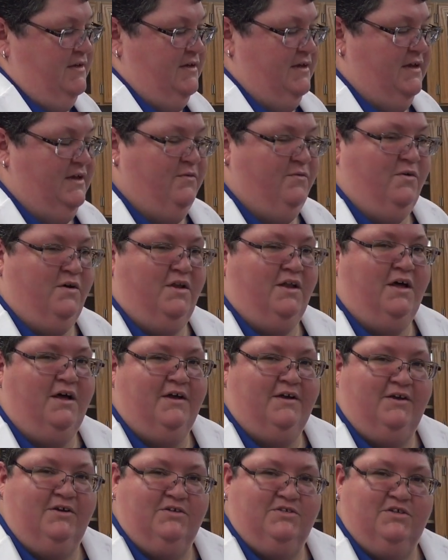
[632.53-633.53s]
and voila,
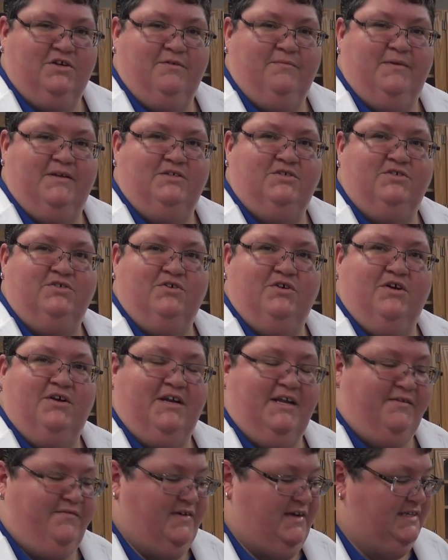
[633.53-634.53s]
here's our messenger
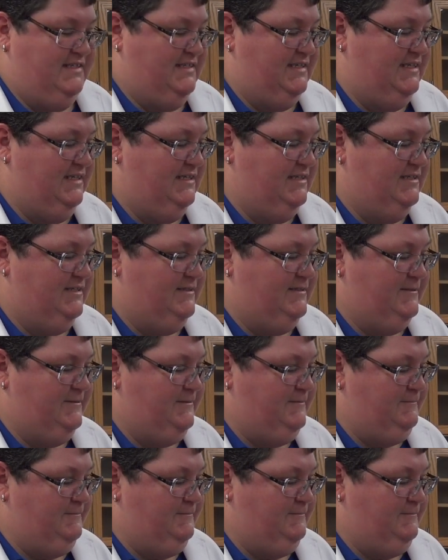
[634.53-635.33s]
RNA vaccines.